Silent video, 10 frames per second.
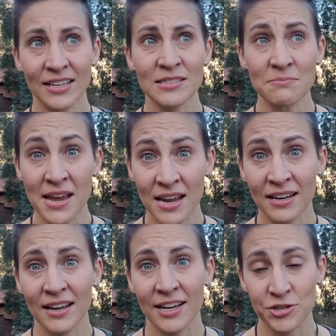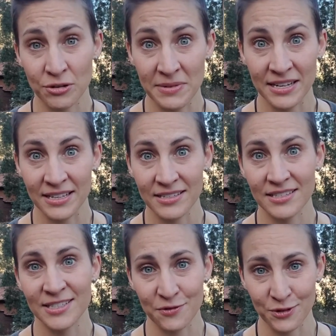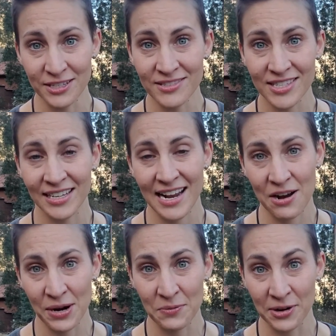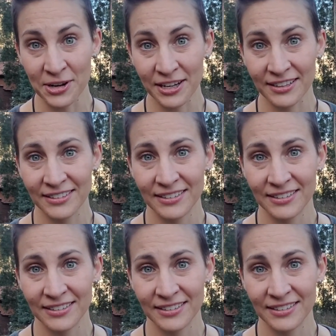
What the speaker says: It's made a tremendous difference in how I work.